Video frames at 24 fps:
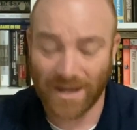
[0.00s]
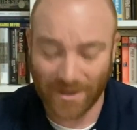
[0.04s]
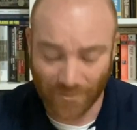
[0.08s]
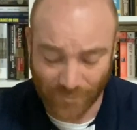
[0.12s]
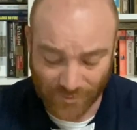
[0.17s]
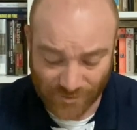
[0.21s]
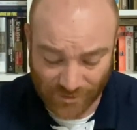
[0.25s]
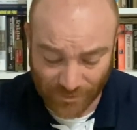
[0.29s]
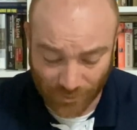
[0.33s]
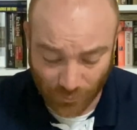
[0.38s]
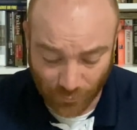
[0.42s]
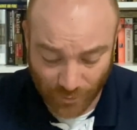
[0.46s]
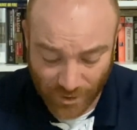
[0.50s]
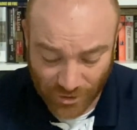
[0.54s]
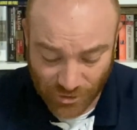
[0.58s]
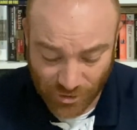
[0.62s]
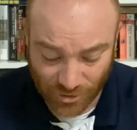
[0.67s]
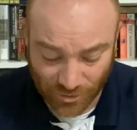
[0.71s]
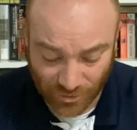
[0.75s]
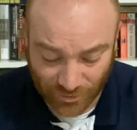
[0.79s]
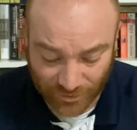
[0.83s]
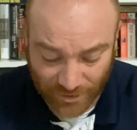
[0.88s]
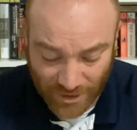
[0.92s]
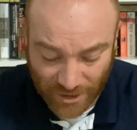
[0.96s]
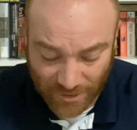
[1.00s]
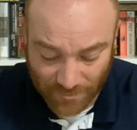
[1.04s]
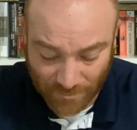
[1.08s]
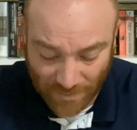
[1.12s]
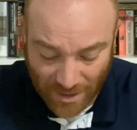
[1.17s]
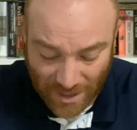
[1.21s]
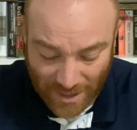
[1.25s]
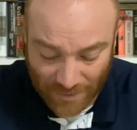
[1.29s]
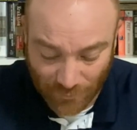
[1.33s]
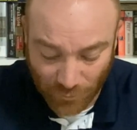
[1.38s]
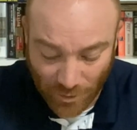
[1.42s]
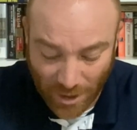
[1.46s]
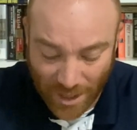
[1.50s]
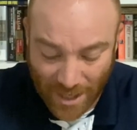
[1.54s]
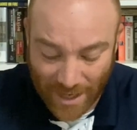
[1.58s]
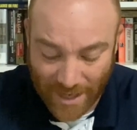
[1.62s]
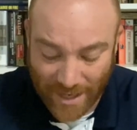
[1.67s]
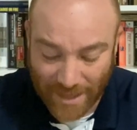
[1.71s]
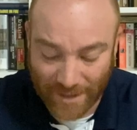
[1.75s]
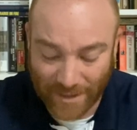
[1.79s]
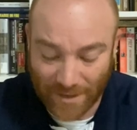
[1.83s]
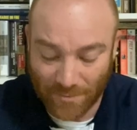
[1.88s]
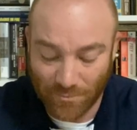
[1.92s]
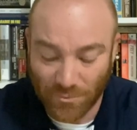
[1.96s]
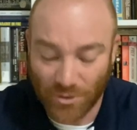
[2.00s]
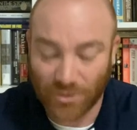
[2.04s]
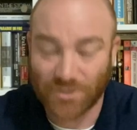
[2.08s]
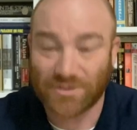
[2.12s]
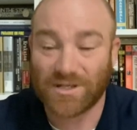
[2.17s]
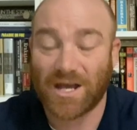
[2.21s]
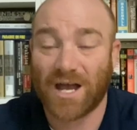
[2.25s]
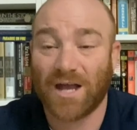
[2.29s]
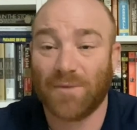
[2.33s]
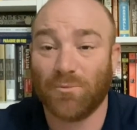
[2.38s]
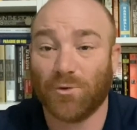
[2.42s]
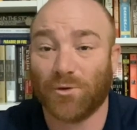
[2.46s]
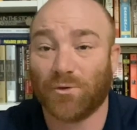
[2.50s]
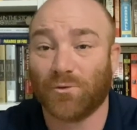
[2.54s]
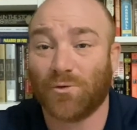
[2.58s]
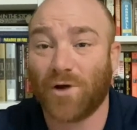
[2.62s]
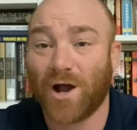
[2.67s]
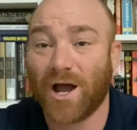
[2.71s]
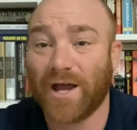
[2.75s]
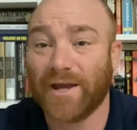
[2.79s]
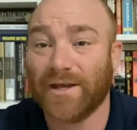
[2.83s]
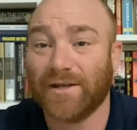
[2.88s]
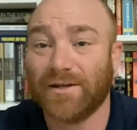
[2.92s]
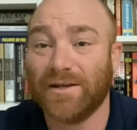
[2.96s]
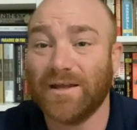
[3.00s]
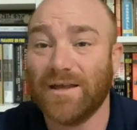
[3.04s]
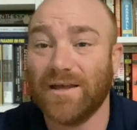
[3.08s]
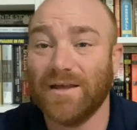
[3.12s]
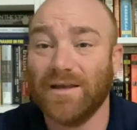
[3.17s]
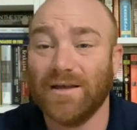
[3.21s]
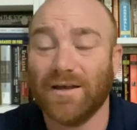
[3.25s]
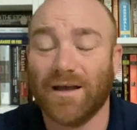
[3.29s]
It was an original done by Ryan at Book Time with Ryan.